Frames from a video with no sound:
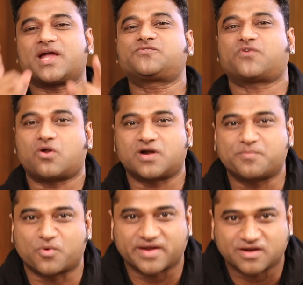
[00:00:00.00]
you guys for already
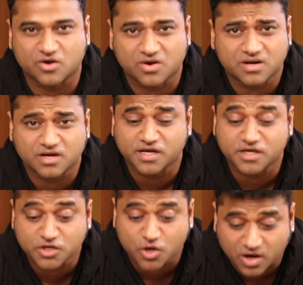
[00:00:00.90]
pouring
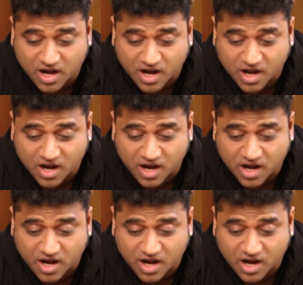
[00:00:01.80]
in your